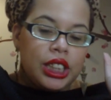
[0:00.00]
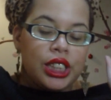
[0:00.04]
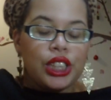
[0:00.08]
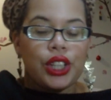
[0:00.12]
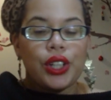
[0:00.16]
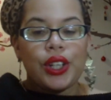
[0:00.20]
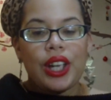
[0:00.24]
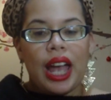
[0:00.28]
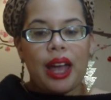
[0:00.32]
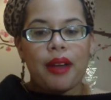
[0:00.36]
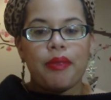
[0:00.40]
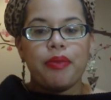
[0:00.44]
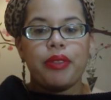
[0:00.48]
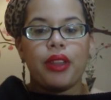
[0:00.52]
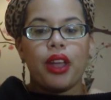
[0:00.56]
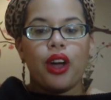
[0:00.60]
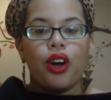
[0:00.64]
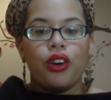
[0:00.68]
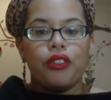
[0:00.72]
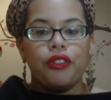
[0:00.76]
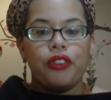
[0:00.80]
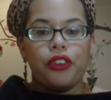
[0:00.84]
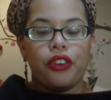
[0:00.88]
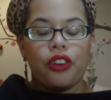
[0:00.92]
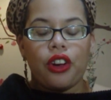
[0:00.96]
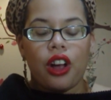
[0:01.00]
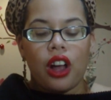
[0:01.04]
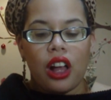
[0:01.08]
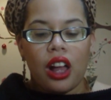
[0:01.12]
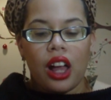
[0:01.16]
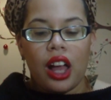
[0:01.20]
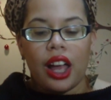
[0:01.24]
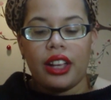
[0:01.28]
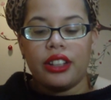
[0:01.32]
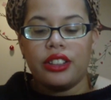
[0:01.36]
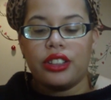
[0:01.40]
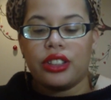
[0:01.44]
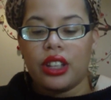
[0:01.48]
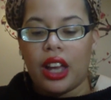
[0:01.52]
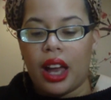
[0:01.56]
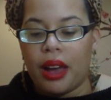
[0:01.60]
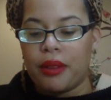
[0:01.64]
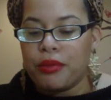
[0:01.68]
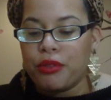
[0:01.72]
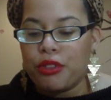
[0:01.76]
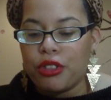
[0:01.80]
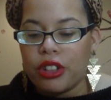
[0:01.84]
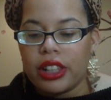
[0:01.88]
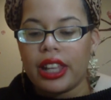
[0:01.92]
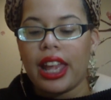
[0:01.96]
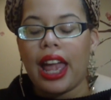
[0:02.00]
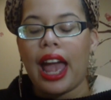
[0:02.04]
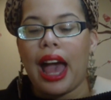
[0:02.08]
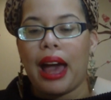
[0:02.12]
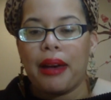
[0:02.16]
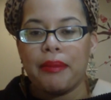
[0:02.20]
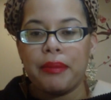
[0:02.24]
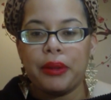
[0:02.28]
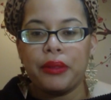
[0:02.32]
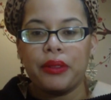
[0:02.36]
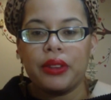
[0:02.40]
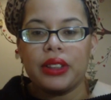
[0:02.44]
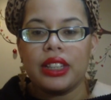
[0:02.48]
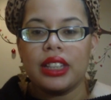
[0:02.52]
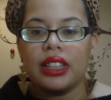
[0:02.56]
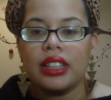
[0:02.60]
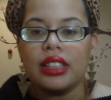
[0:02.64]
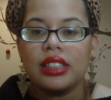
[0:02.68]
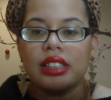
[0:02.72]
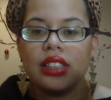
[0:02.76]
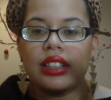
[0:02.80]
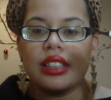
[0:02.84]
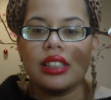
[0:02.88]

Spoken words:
So yeah, overall, I'm really happy with this.